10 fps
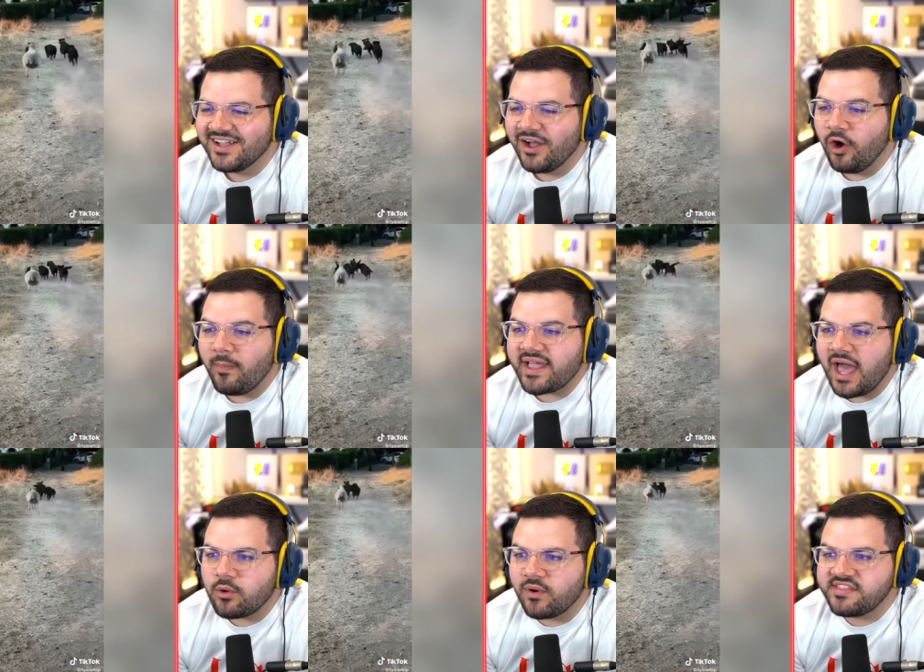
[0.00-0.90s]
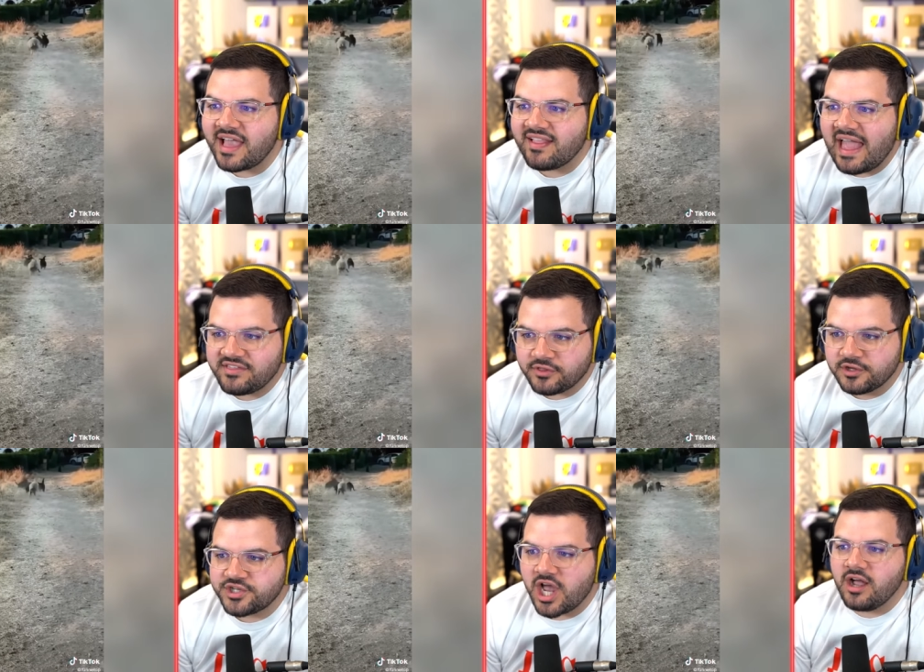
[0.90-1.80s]
Oh my God, what is that last little
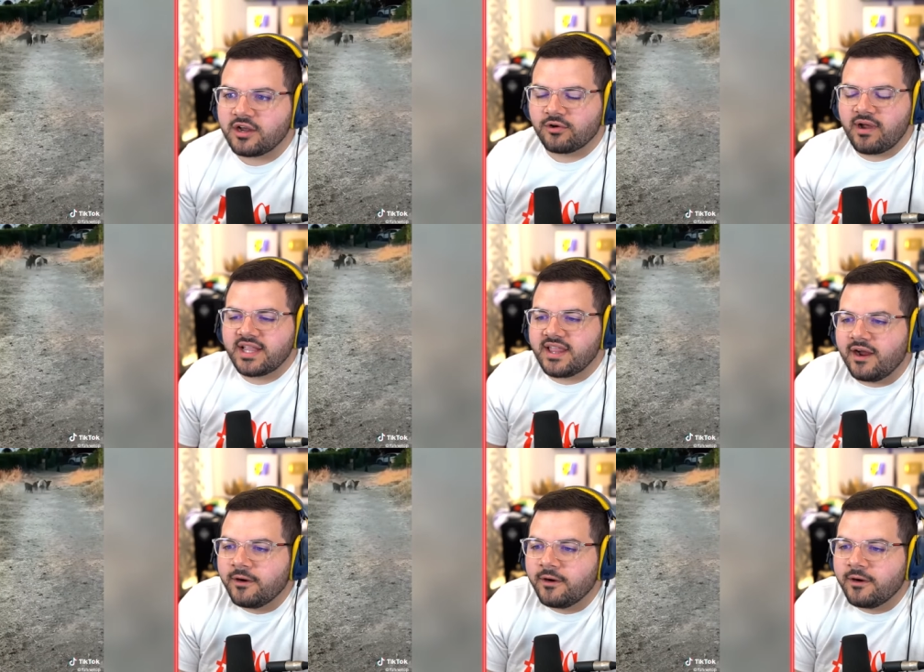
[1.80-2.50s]
chunker right there?